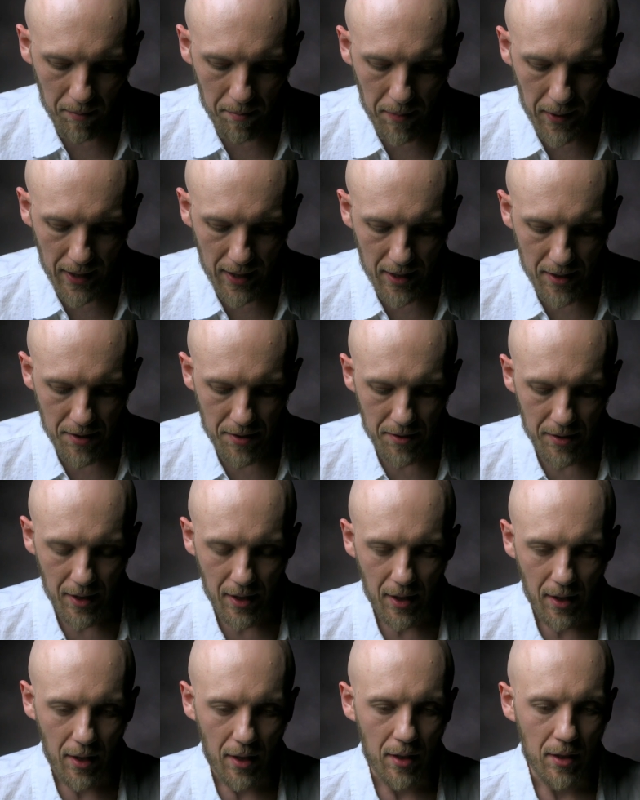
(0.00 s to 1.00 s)
Because
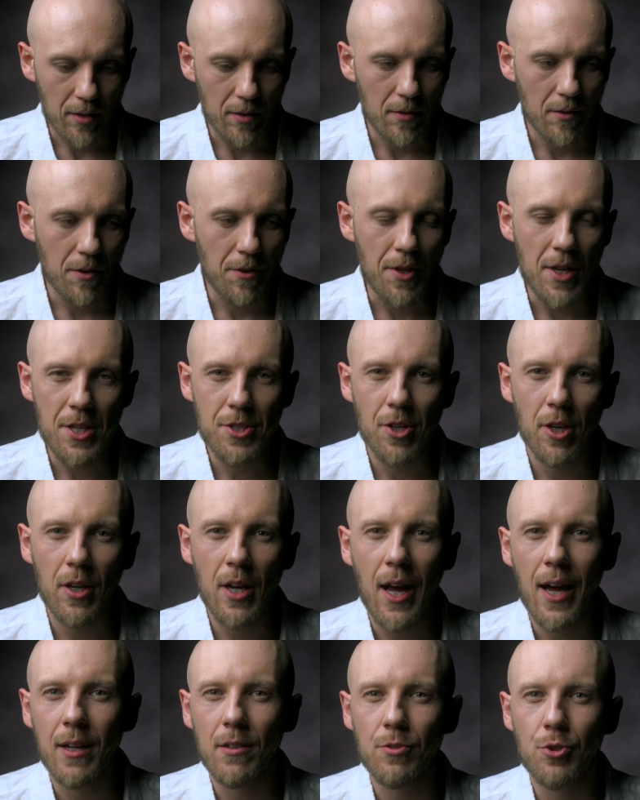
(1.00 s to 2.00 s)
these are
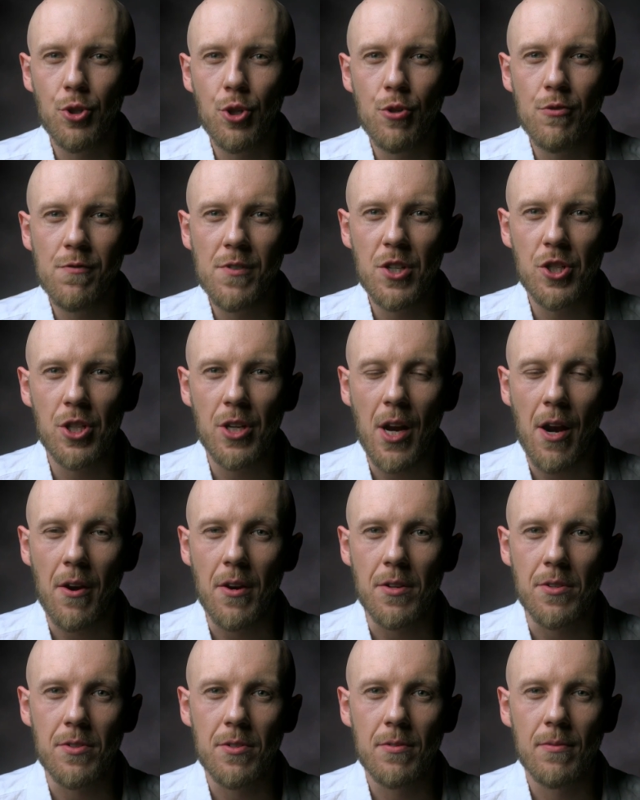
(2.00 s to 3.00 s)
not true
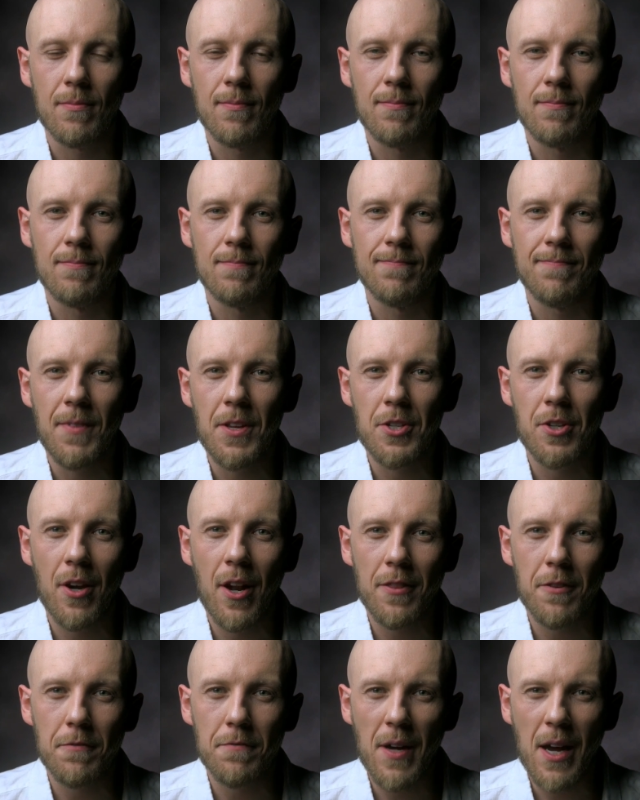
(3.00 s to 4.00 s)
visionaries. These are
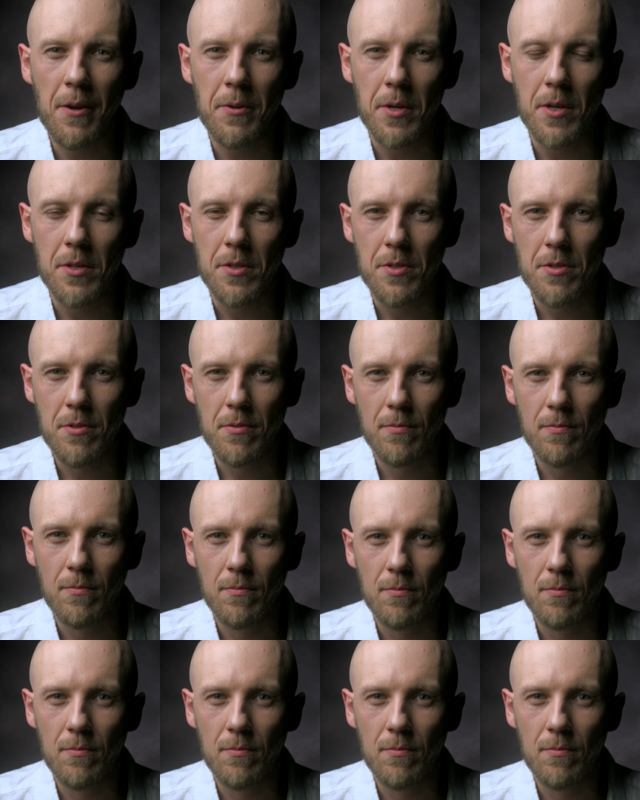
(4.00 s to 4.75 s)
not the founders.